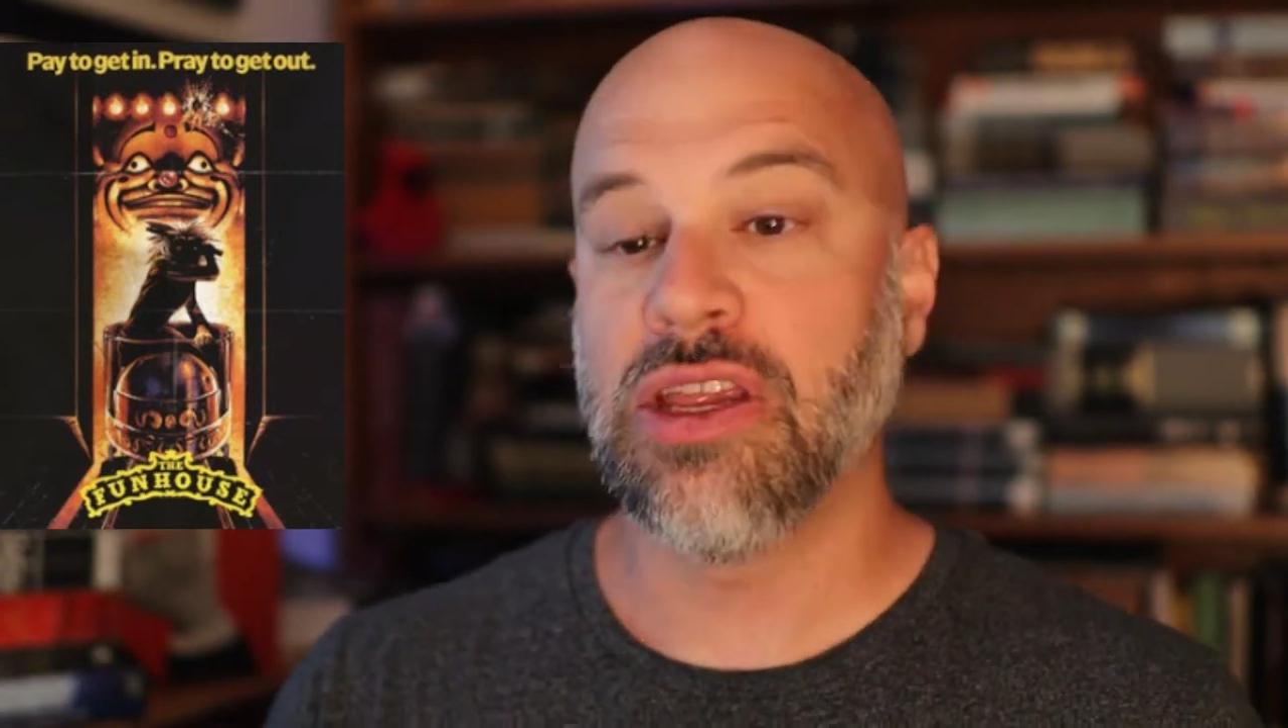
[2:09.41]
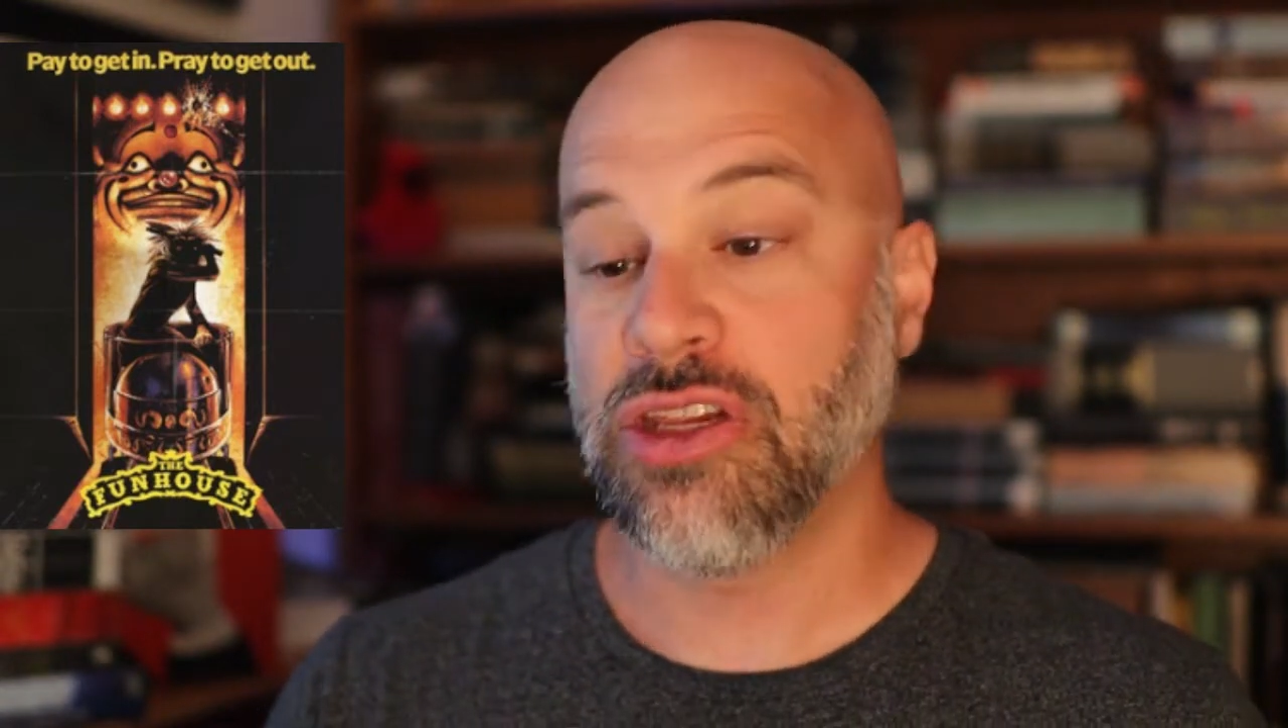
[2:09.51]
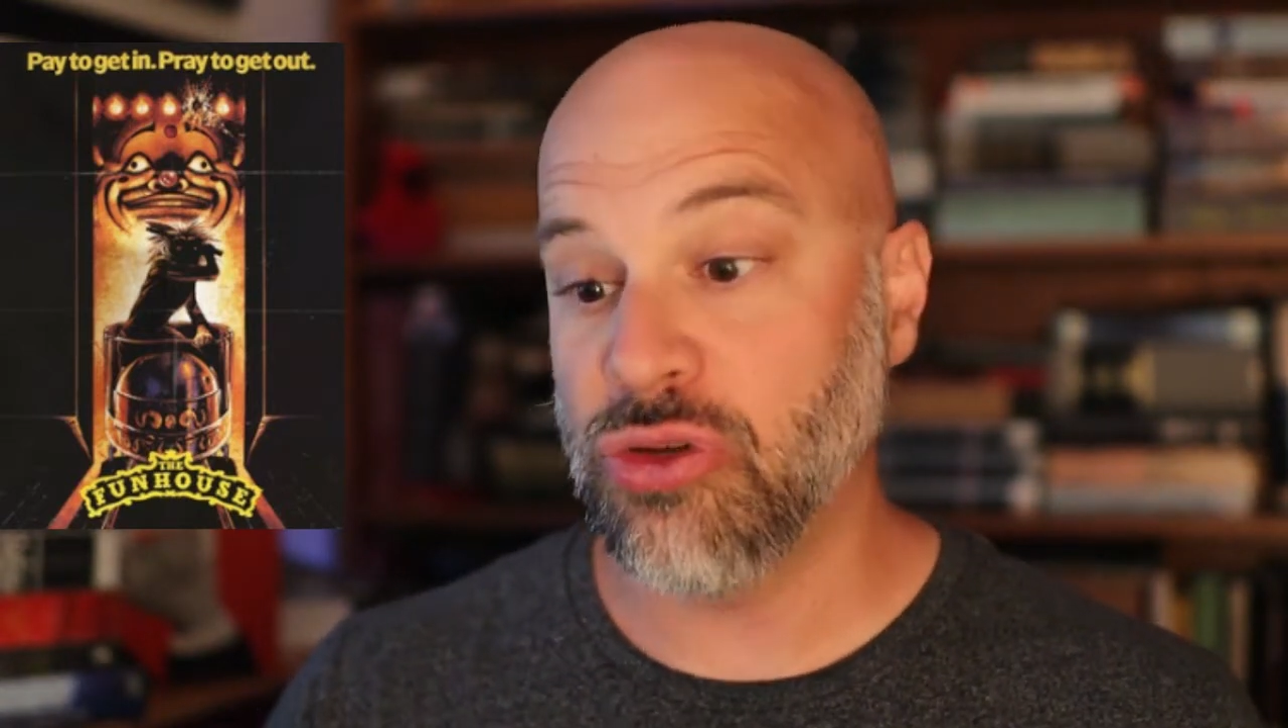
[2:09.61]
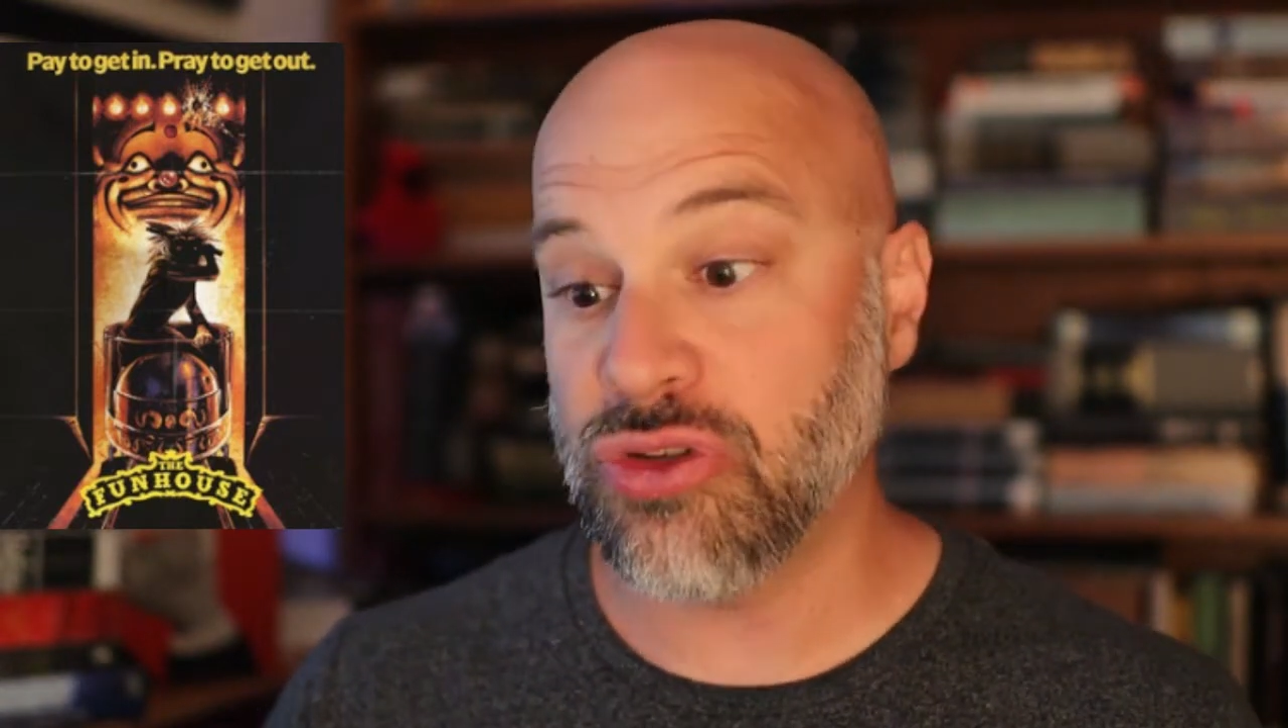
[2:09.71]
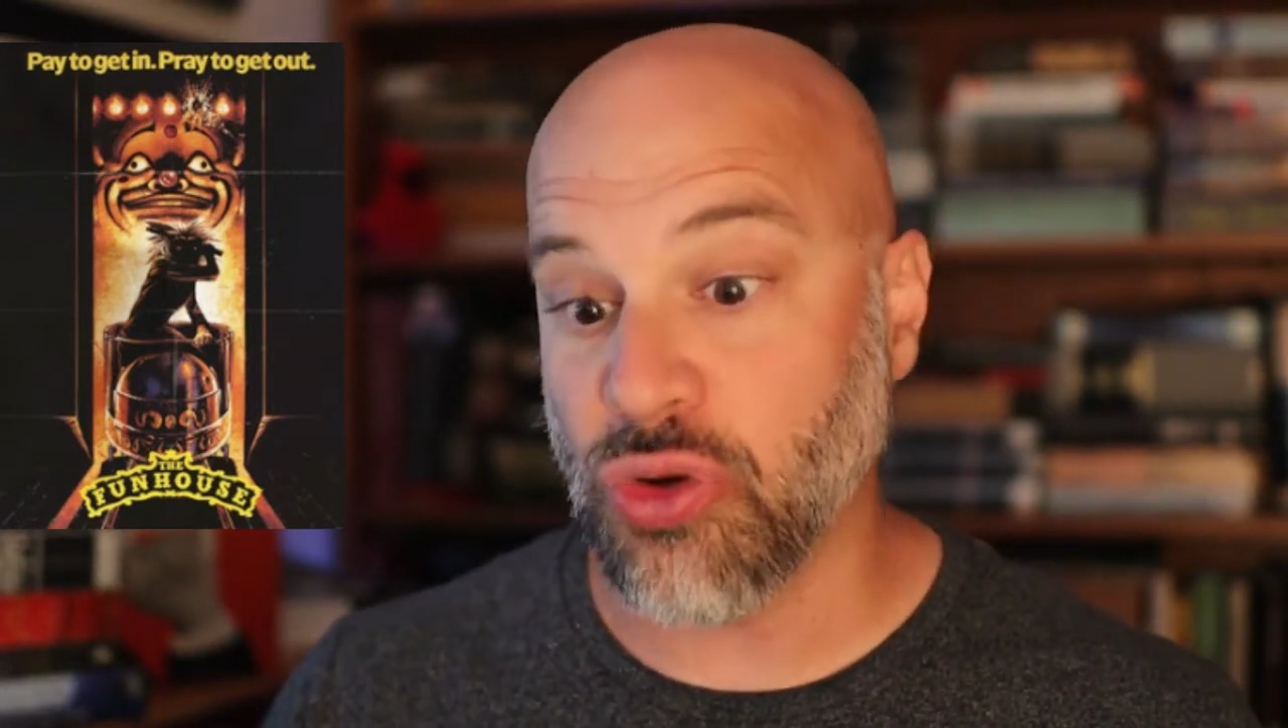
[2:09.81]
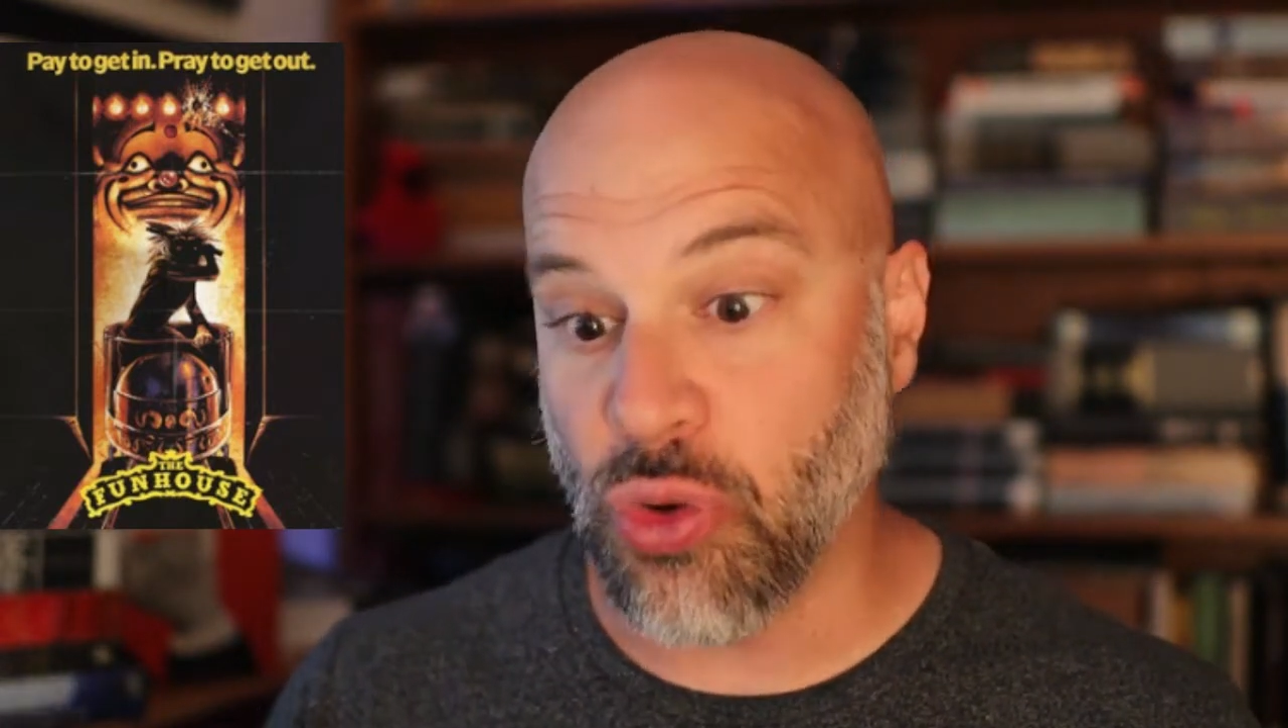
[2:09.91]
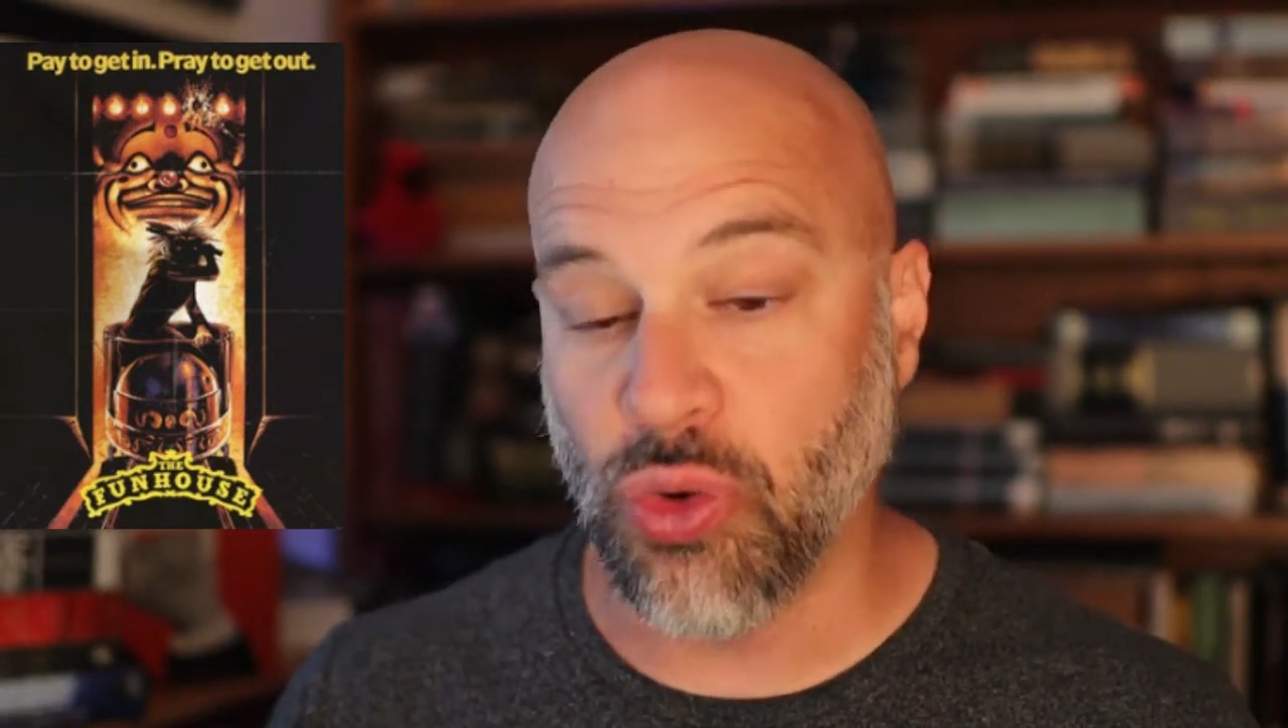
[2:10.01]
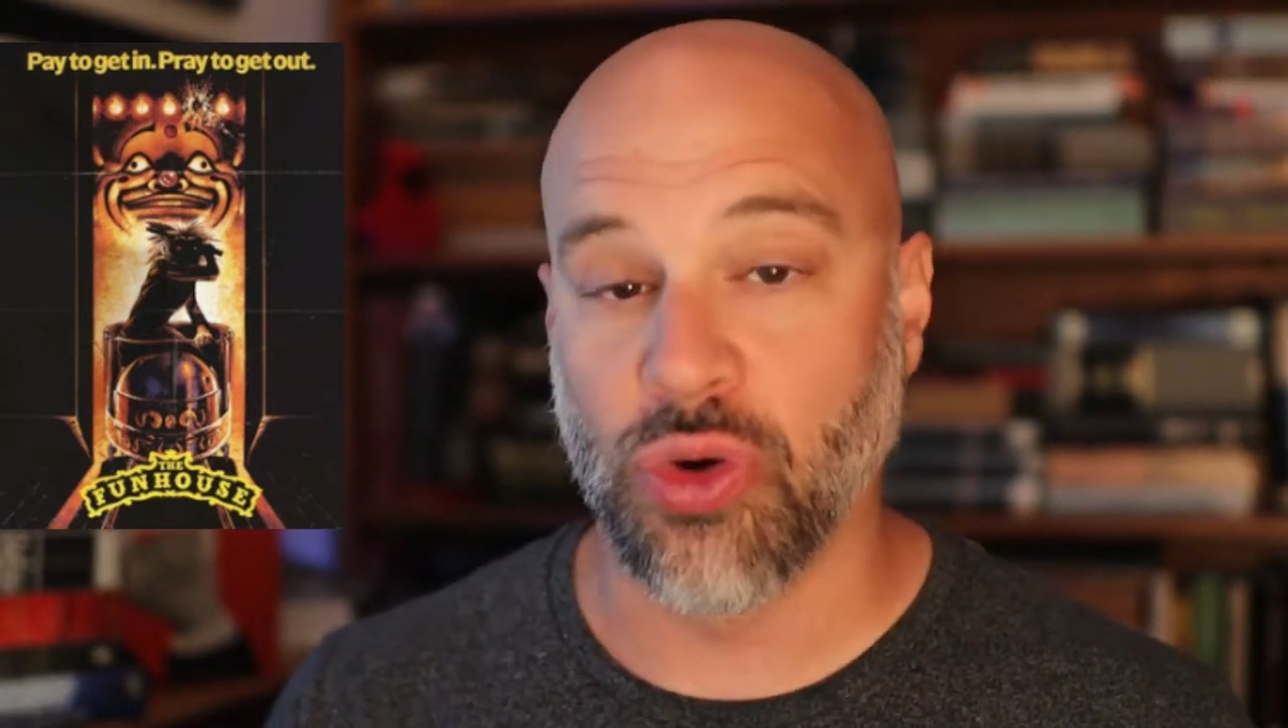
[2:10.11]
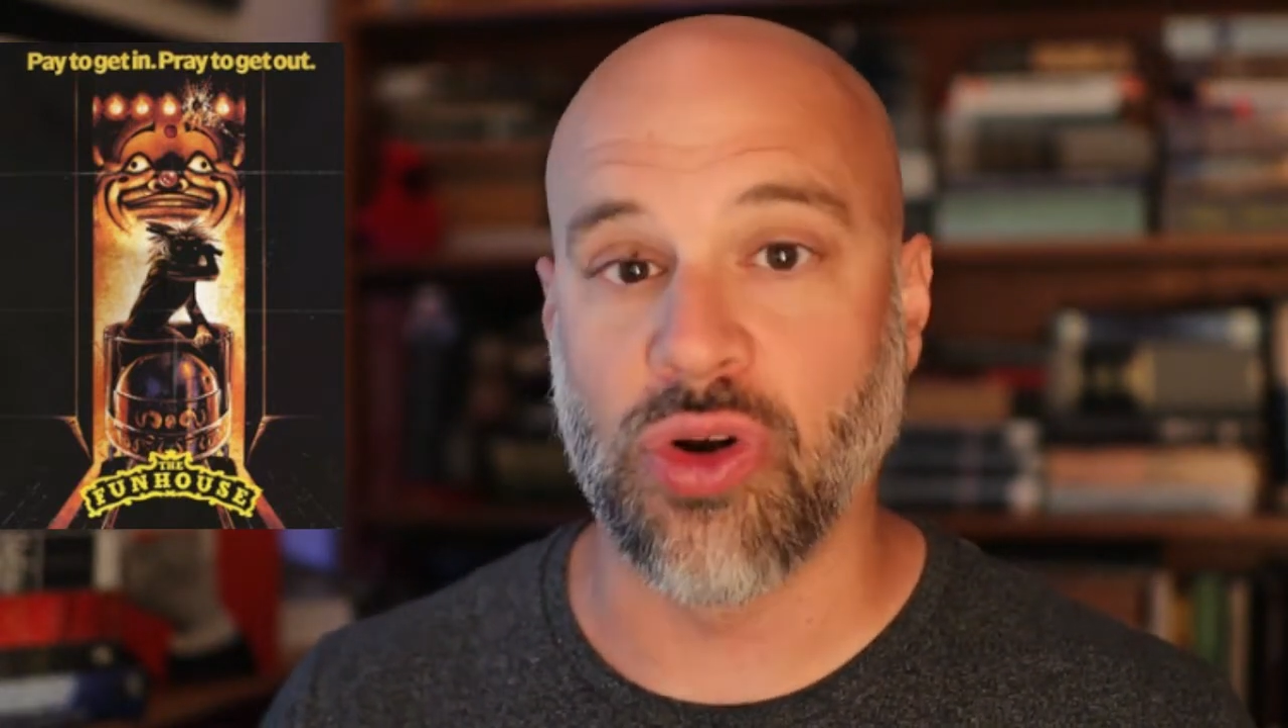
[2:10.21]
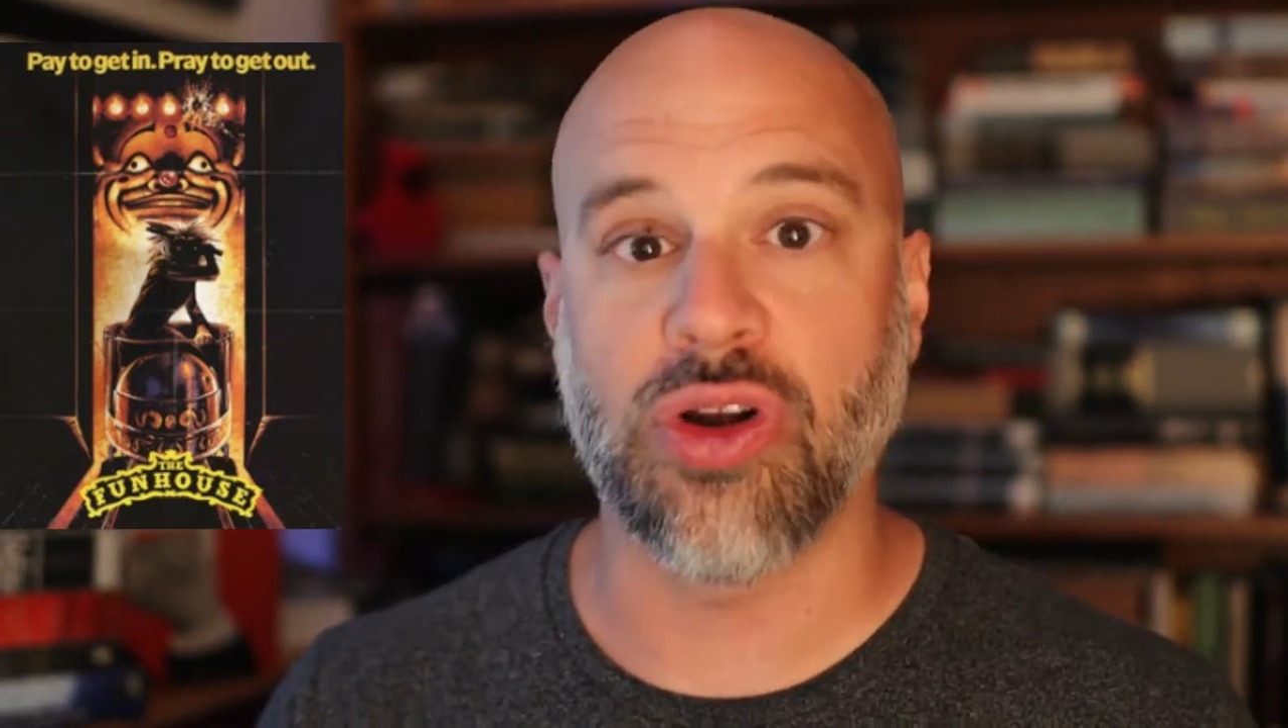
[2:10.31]
used
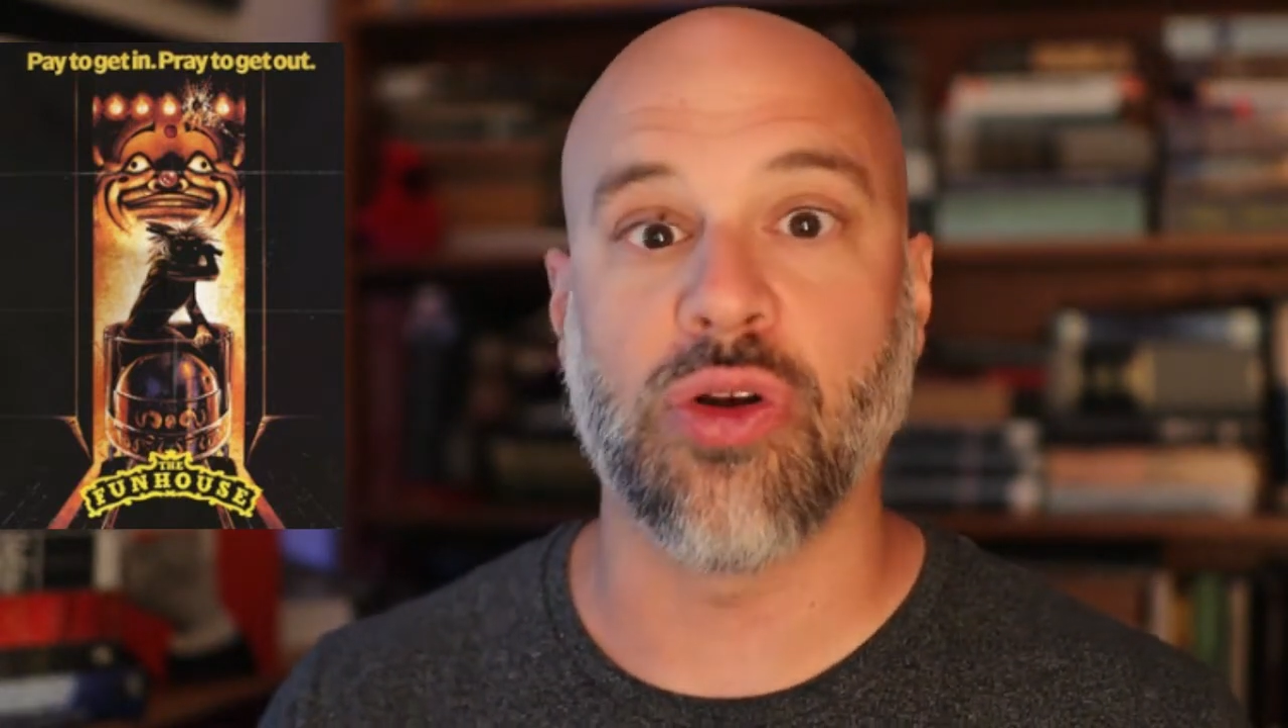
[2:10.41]
horror,